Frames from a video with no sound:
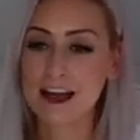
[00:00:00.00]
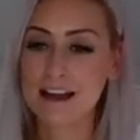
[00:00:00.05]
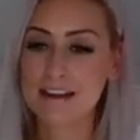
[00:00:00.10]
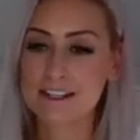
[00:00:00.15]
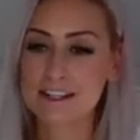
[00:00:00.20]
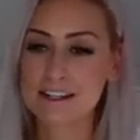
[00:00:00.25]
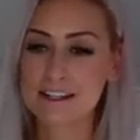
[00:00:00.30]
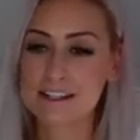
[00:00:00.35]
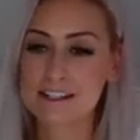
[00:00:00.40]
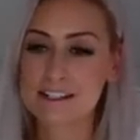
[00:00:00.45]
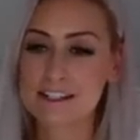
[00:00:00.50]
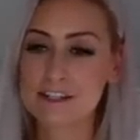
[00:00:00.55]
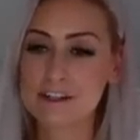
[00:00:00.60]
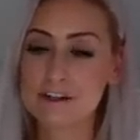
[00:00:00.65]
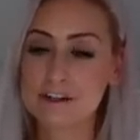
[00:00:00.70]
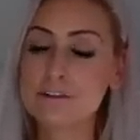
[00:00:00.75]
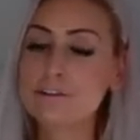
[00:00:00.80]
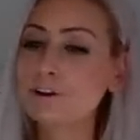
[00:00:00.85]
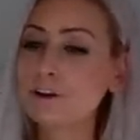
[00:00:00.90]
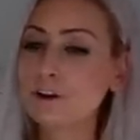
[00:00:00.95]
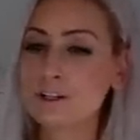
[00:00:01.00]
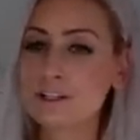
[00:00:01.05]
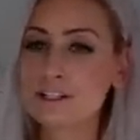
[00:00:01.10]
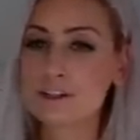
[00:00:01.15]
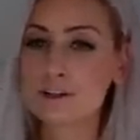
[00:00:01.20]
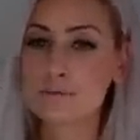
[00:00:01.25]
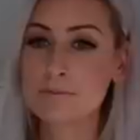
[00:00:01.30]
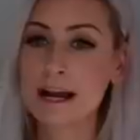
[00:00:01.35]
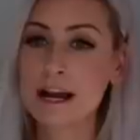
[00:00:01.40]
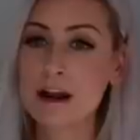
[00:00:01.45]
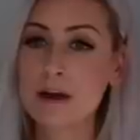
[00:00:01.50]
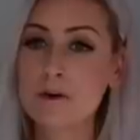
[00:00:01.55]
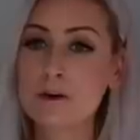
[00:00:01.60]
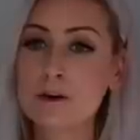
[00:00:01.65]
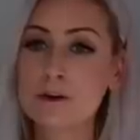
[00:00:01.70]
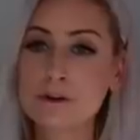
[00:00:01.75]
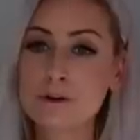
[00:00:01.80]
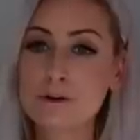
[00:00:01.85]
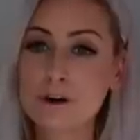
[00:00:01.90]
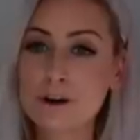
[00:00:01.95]
and to continue to focus on my
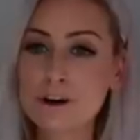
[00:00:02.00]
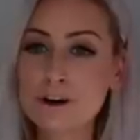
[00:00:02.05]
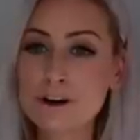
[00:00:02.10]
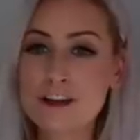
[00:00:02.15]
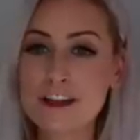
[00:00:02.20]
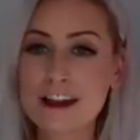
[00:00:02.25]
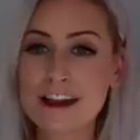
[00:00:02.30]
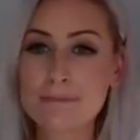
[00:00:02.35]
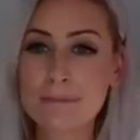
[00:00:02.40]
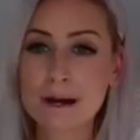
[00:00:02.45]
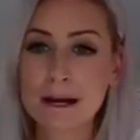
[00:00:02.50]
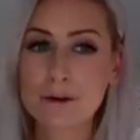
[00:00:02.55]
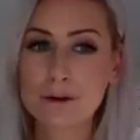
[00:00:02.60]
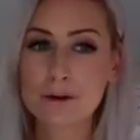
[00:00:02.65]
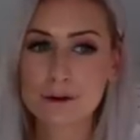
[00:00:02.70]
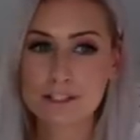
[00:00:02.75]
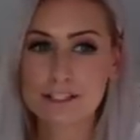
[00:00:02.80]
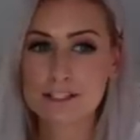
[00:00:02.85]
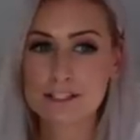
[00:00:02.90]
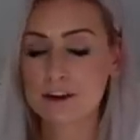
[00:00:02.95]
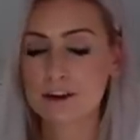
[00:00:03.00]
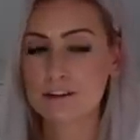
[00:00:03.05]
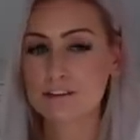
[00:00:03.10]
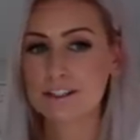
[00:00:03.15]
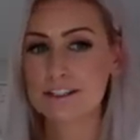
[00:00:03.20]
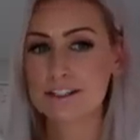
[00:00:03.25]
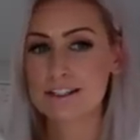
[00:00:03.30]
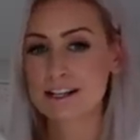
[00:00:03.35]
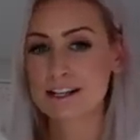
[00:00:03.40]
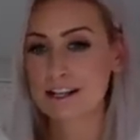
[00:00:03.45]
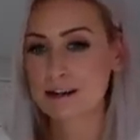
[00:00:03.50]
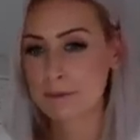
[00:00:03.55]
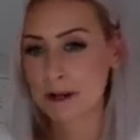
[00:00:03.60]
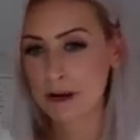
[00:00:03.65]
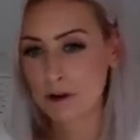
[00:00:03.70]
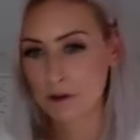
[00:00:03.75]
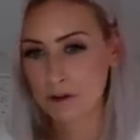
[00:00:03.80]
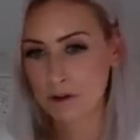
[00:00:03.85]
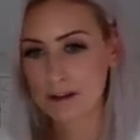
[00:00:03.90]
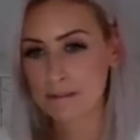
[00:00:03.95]
own growth and my own service and my
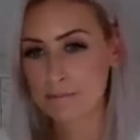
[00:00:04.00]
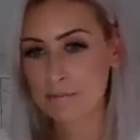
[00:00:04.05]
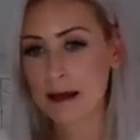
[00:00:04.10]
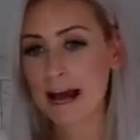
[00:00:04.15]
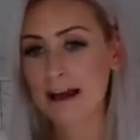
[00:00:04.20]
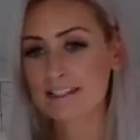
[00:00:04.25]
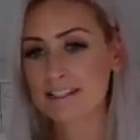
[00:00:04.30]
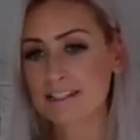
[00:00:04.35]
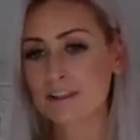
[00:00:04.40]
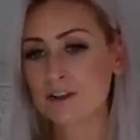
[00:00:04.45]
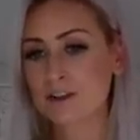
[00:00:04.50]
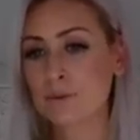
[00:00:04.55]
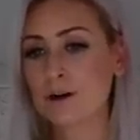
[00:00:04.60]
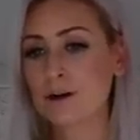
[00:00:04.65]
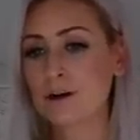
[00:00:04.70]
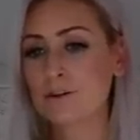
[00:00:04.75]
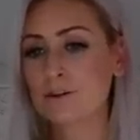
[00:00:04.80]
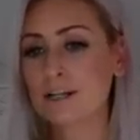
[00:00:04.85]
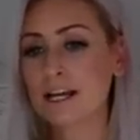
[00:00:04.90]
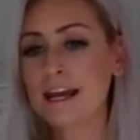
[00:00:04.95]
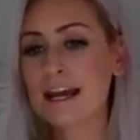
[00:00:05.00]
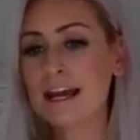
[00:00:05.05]
own impact in the world.